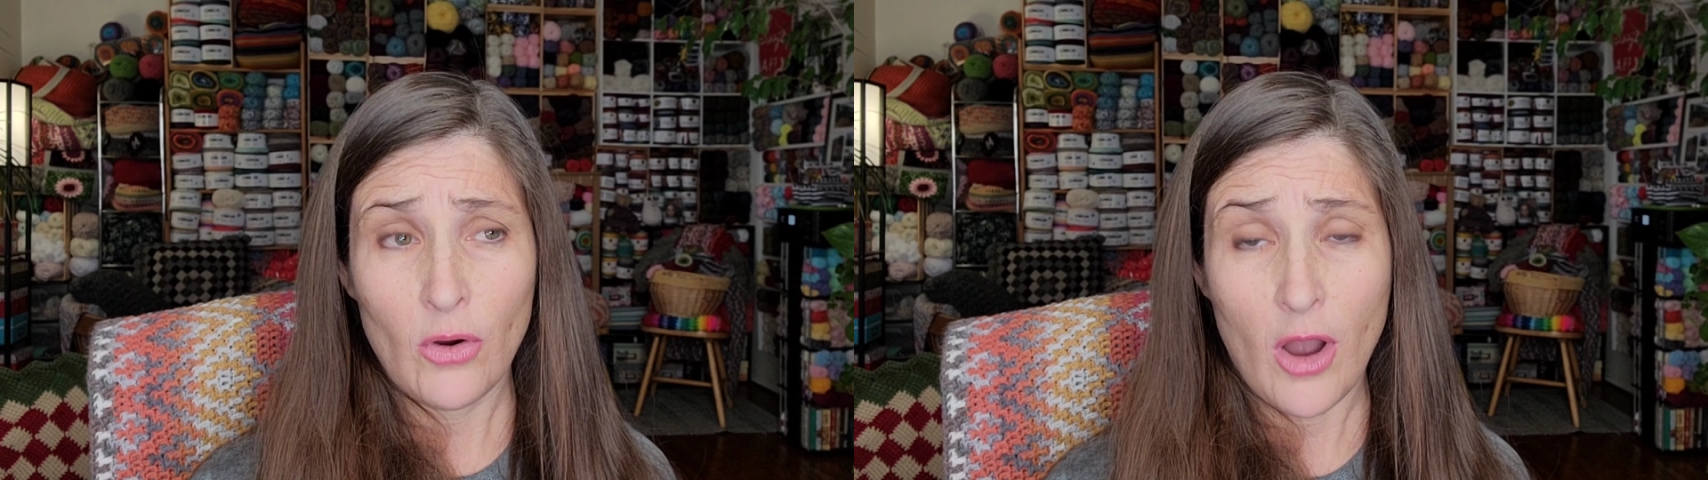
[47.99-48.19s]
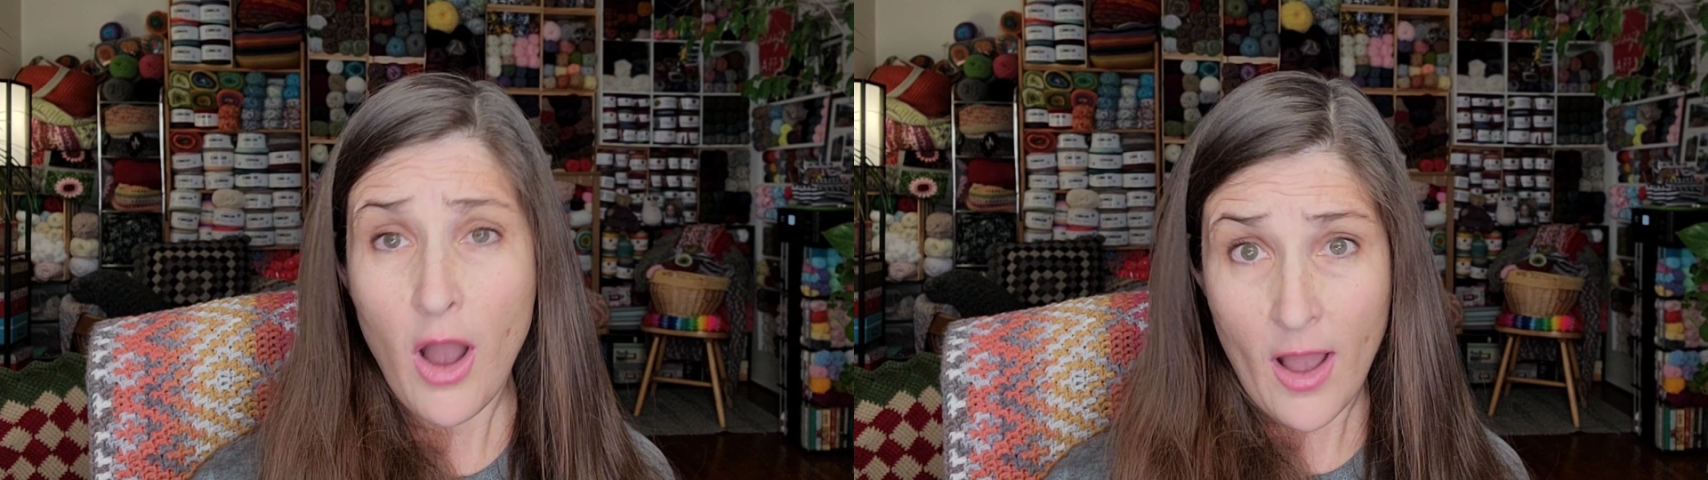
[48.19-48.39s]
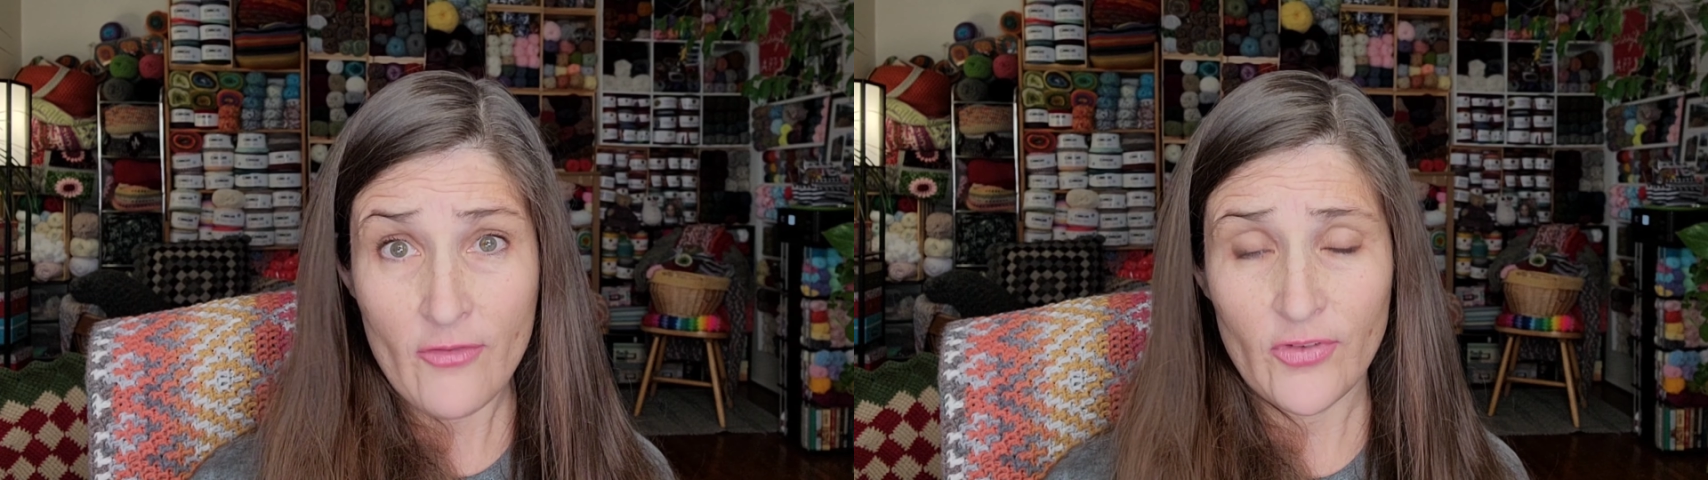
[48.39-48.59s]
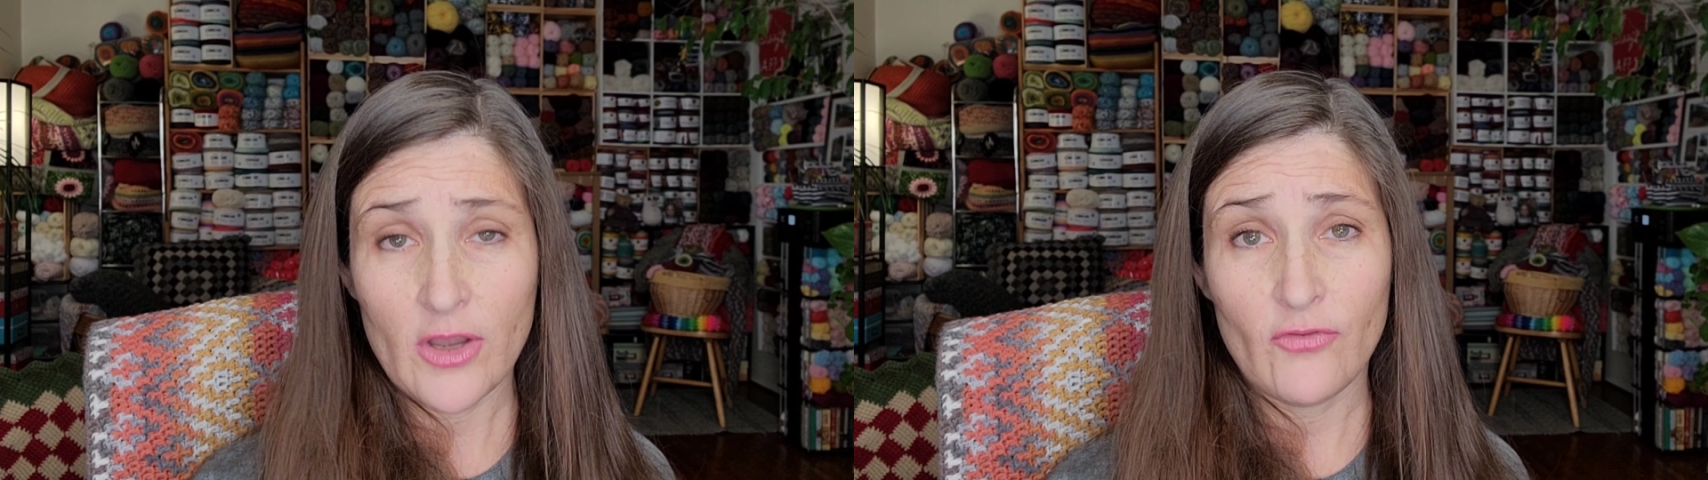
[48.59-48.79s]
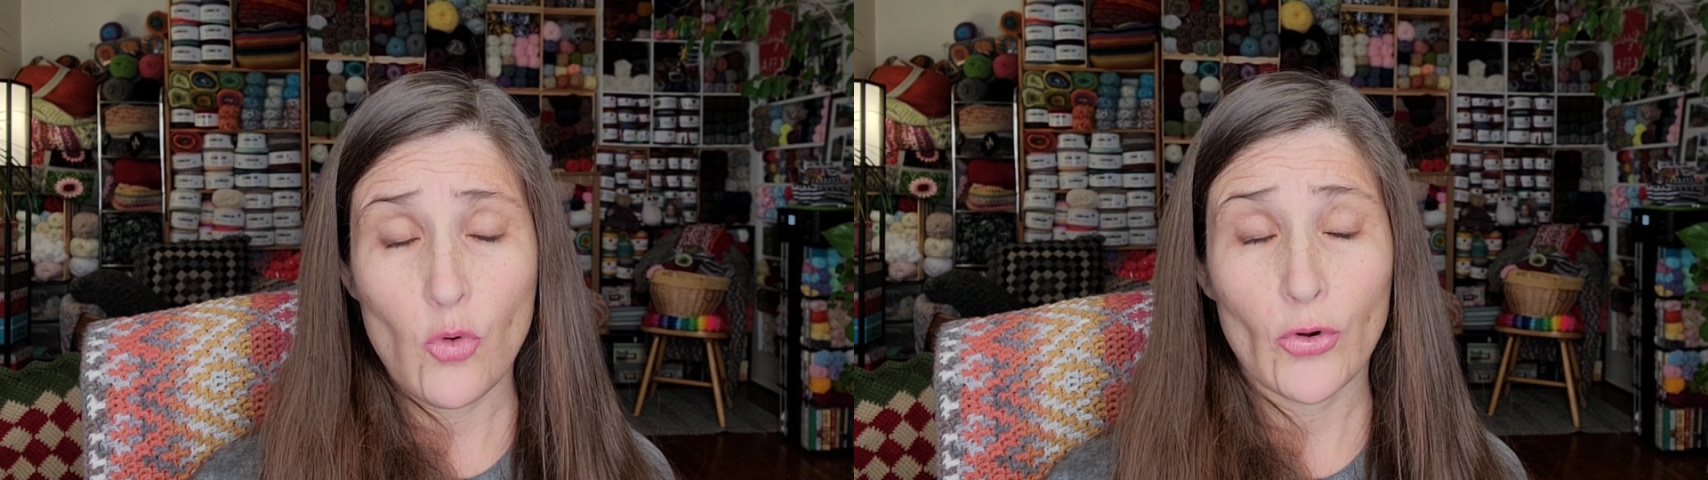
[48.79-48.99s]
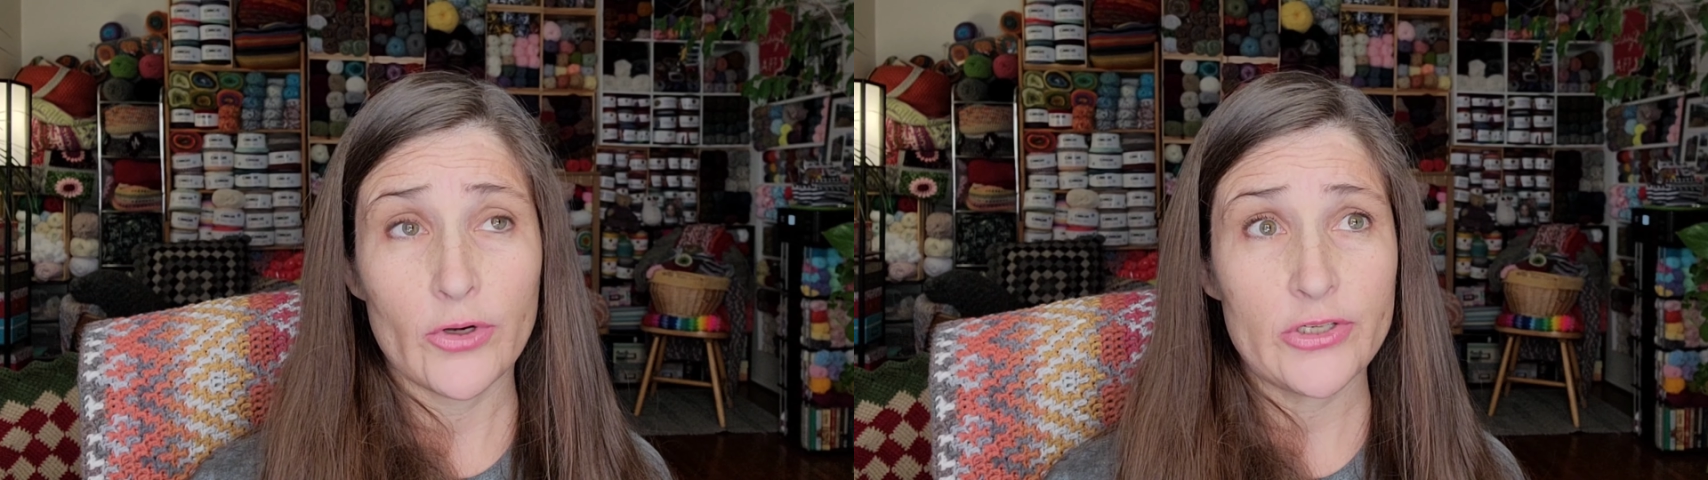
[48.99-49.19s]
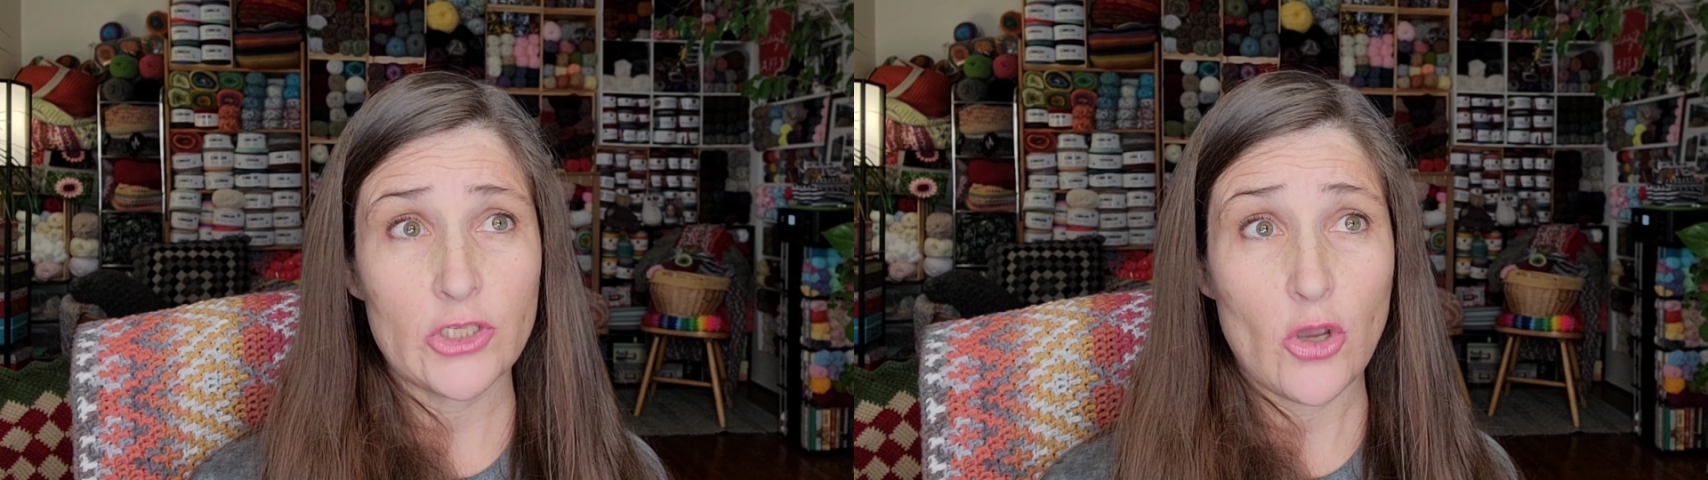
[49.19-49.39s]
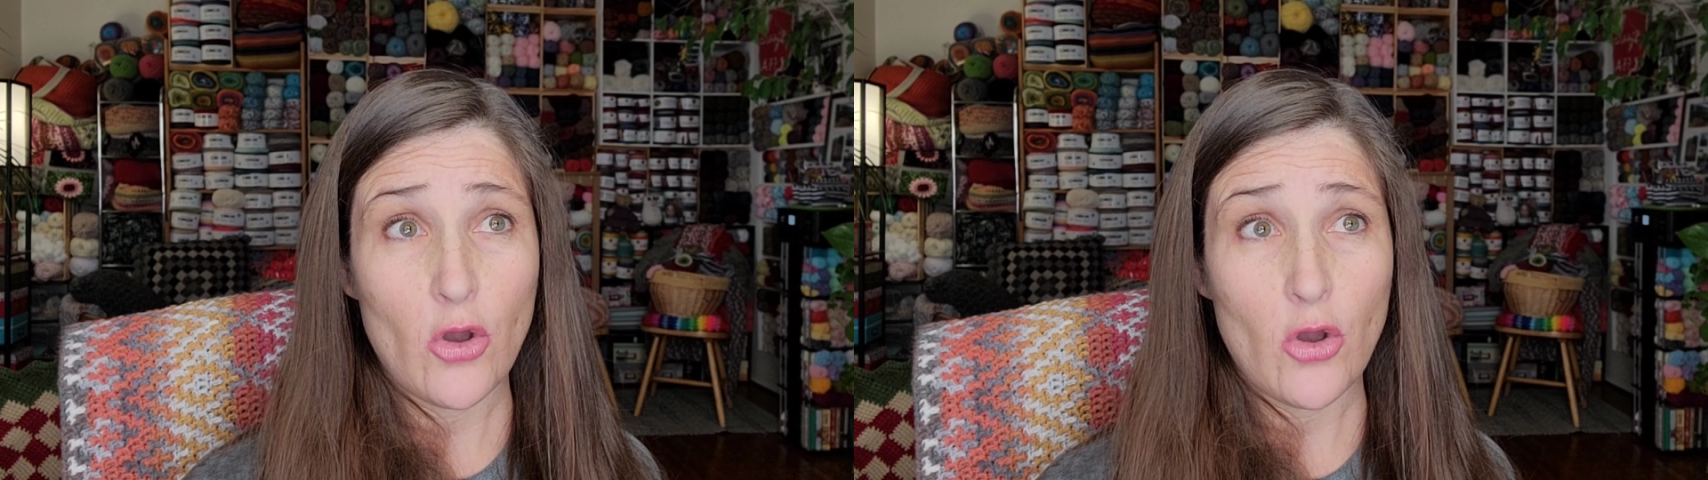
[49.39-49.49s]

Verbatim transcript: off of orders